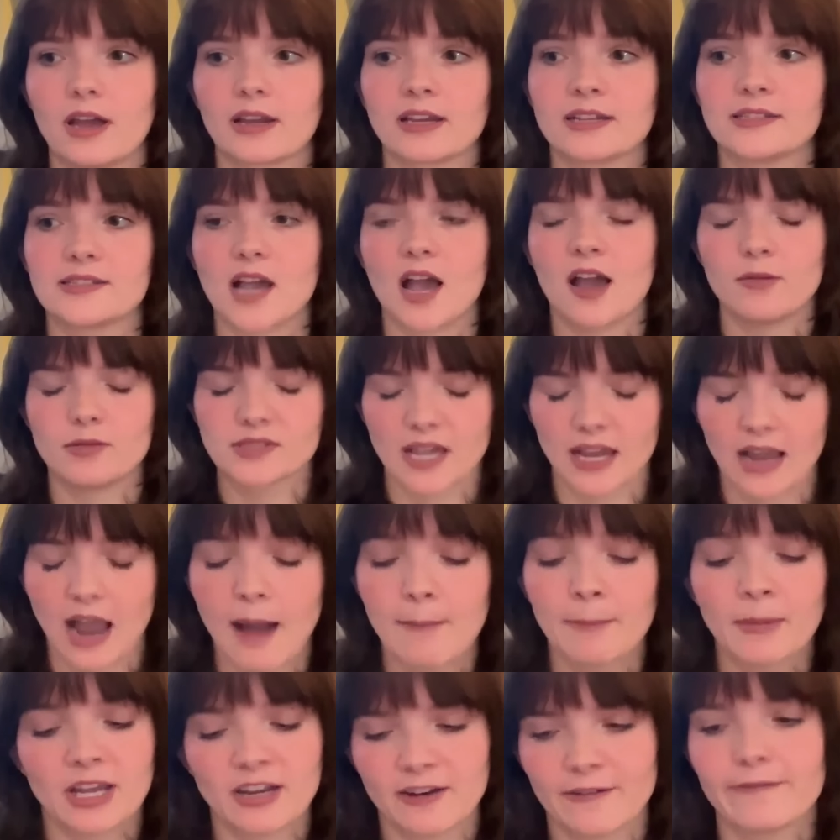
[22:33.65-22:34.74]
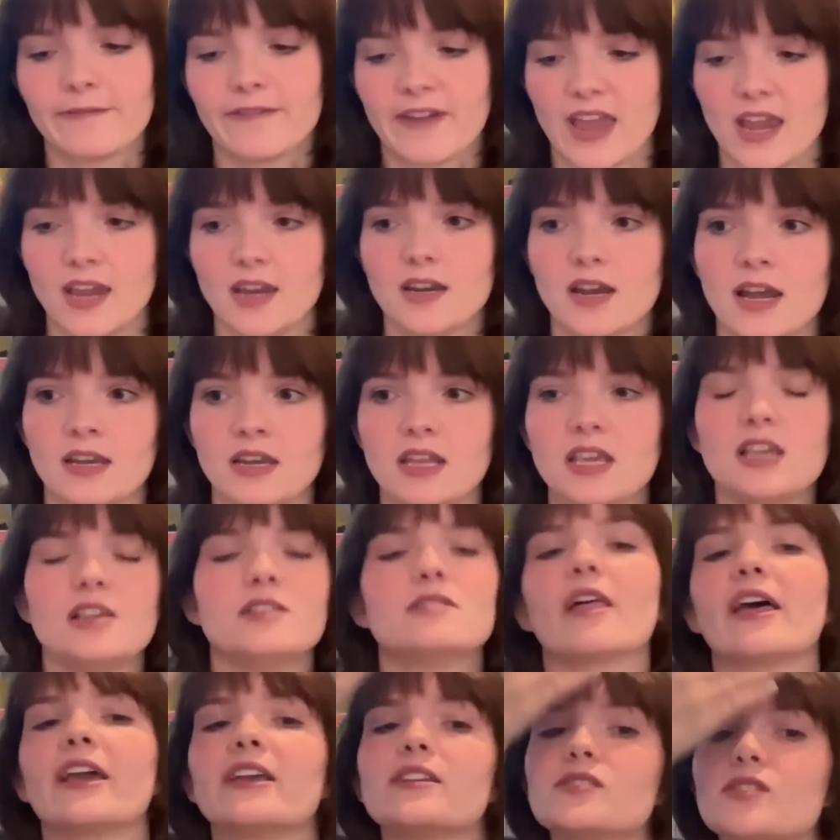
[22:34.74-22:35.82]
Cause I was like, I'm gonna faint. And
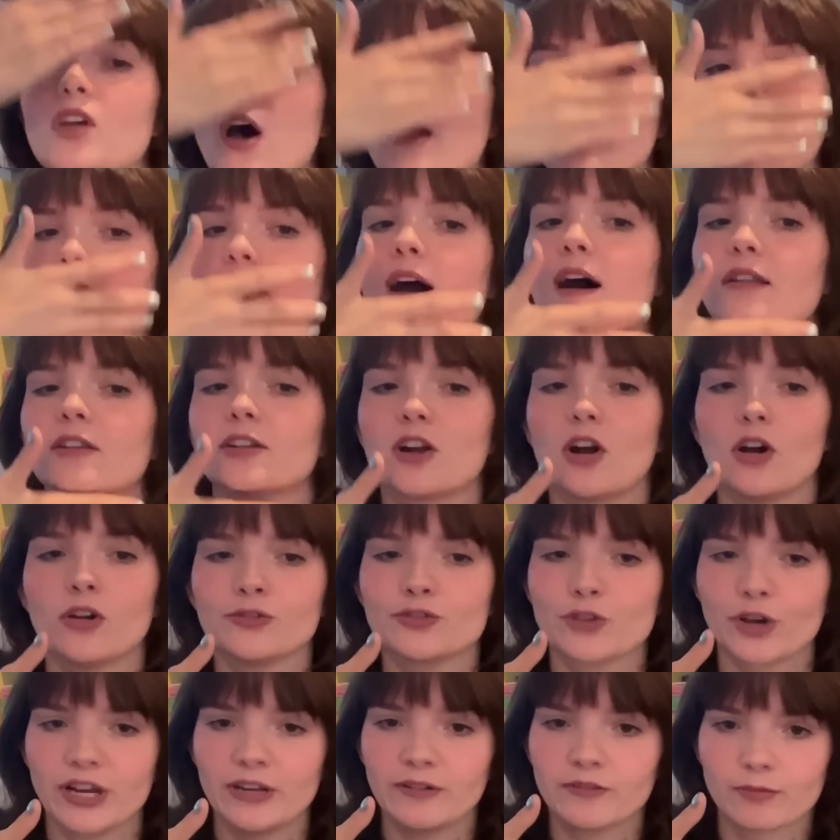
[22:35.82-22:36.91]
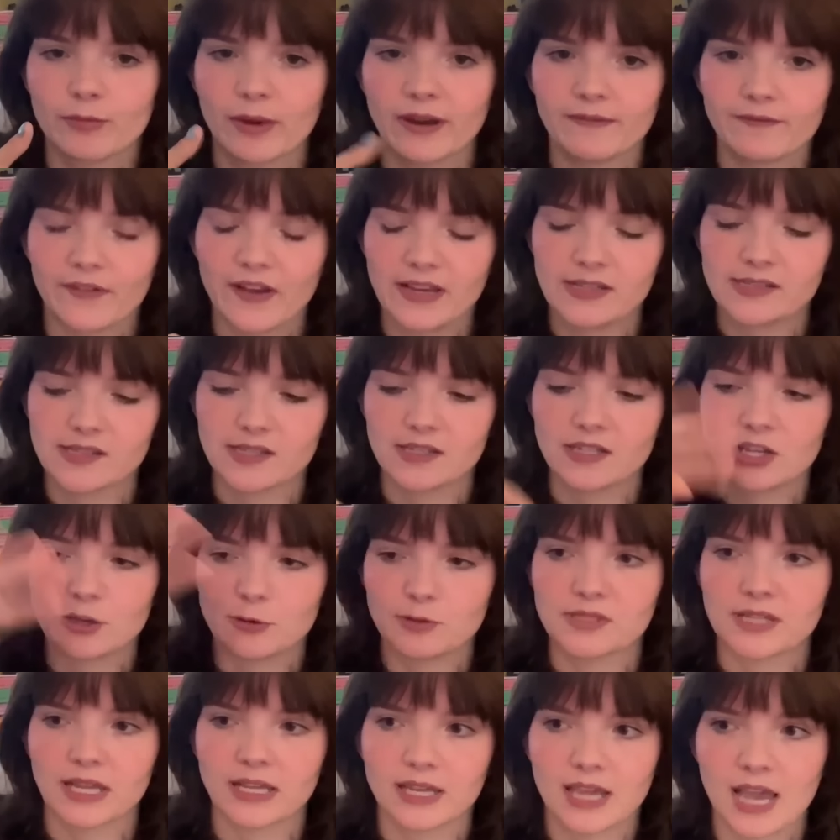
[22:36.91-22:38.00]
he like saw the color all drained from my face and he
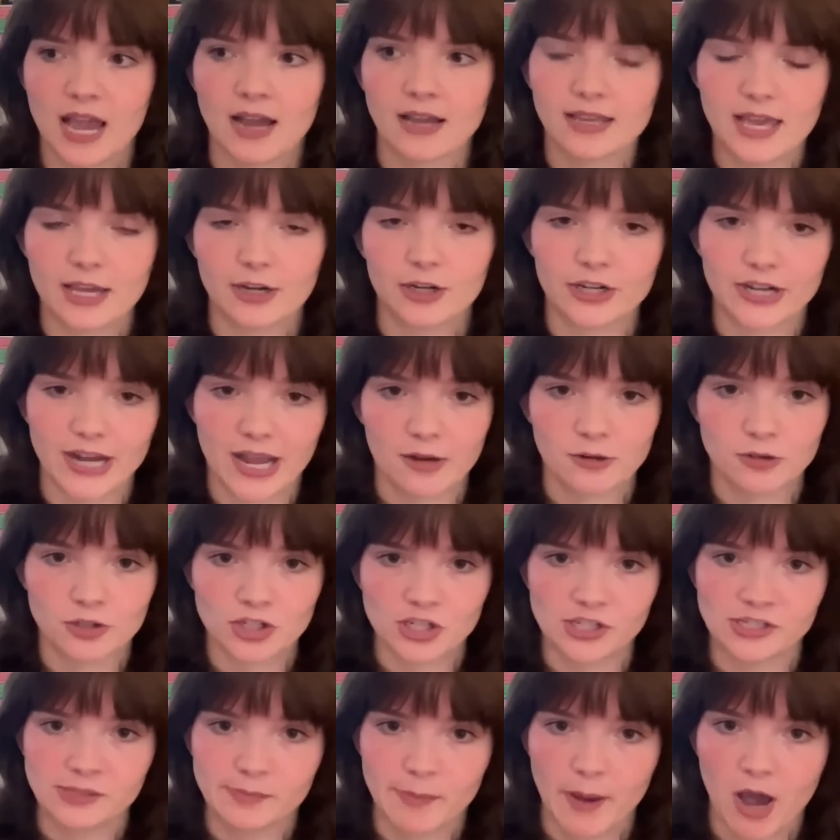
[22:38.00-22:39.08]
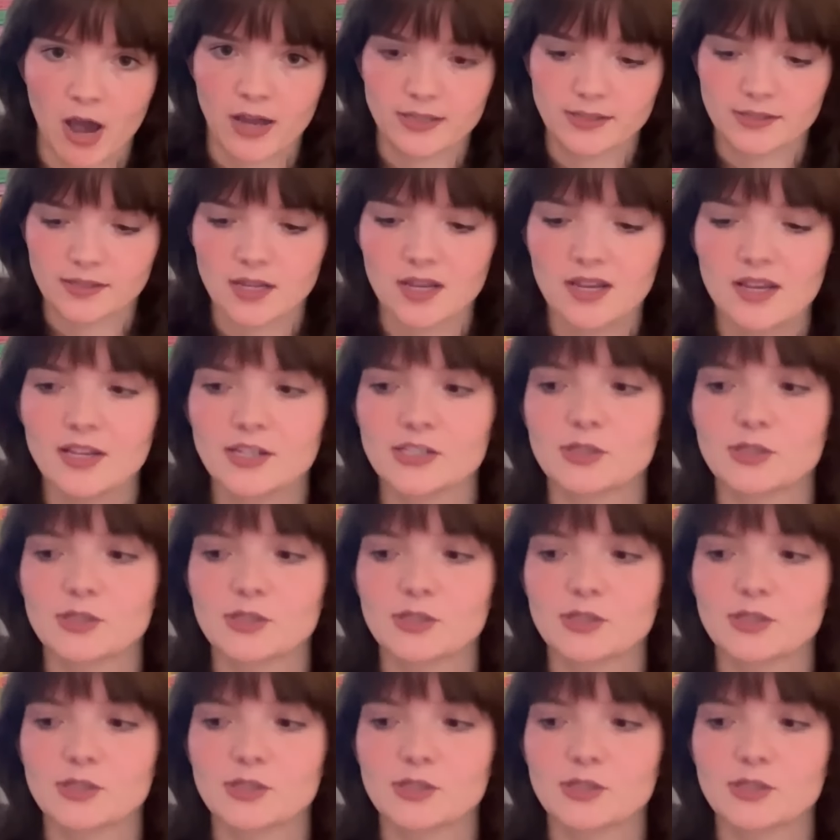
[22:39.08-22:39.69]
was like, yeah, get her down. She is POTS.